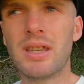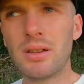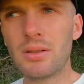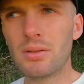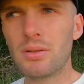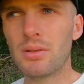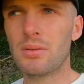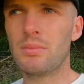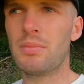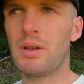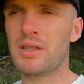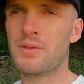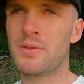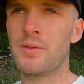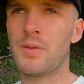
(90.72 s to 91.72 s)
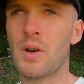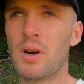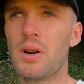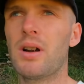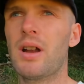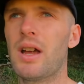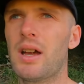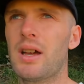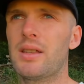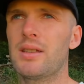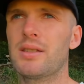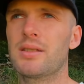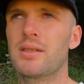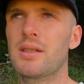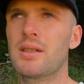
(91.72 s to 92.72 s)
deal as far
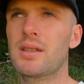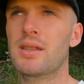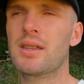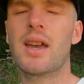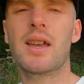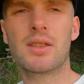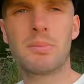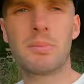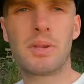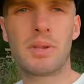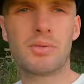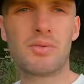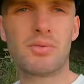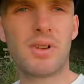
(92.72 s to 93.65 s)
as getting the build